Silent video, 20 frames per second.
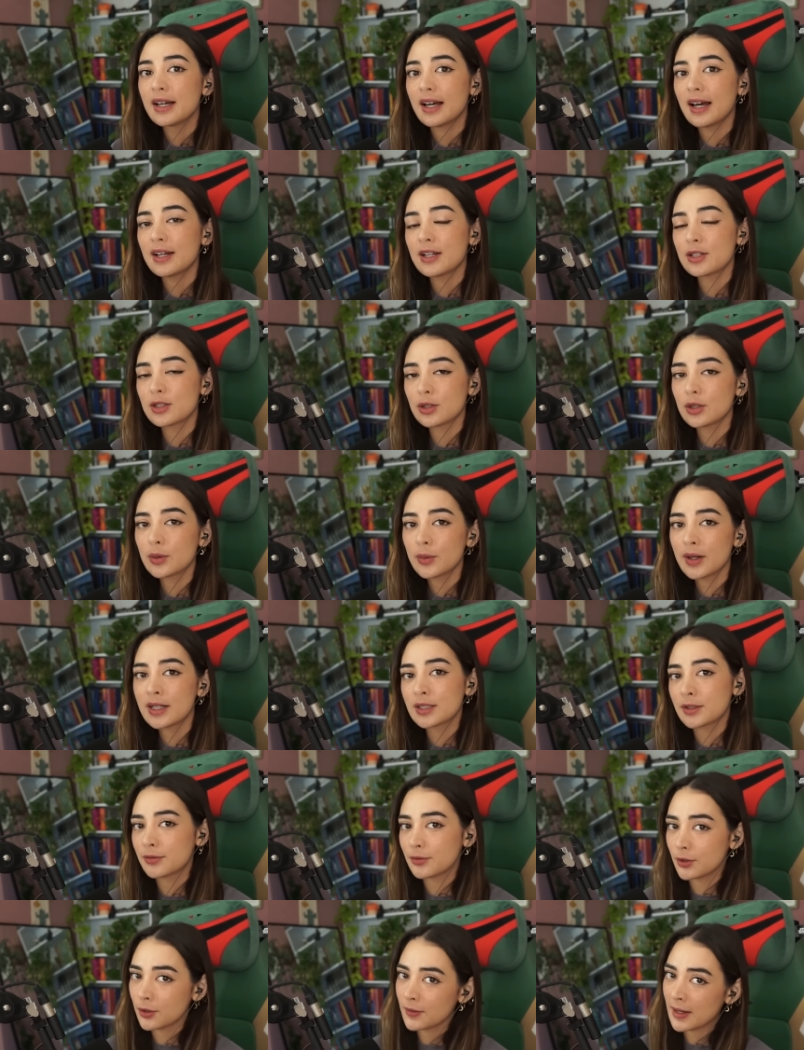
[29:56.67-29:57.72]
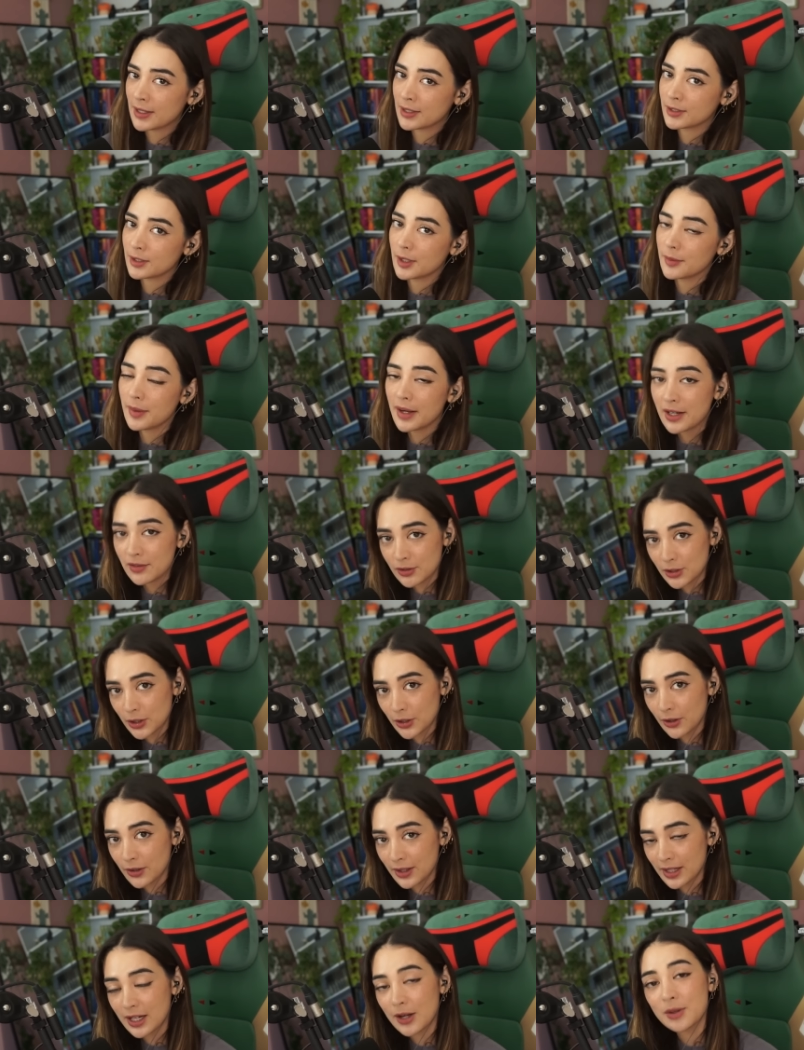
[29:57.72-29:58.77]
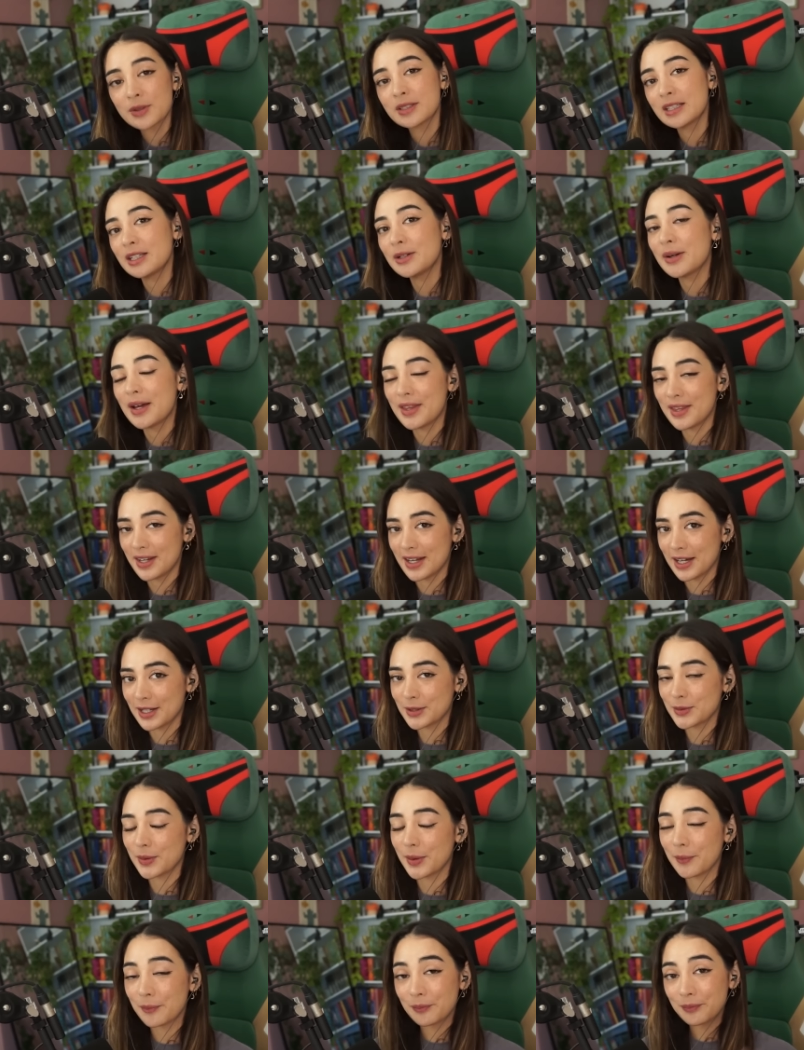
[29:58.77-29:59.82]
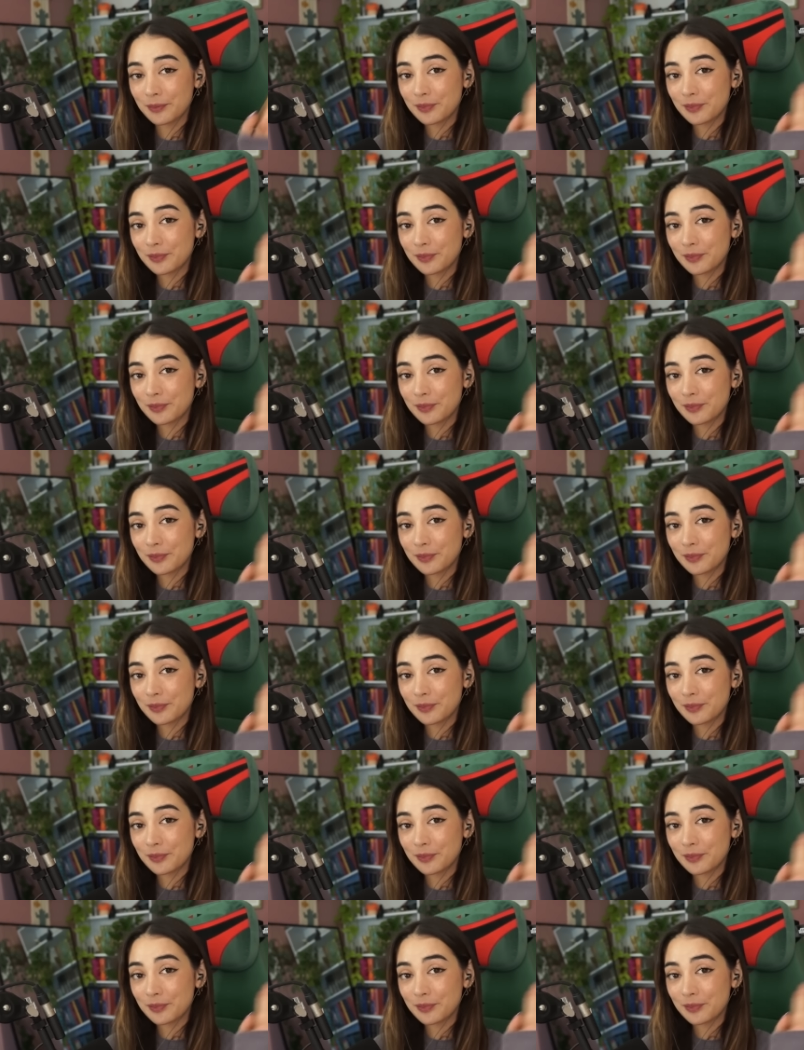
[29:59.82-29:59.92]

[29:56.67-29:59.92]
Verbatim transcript: And as always, the full reactions are on Patreon, and I'll see you in the next one.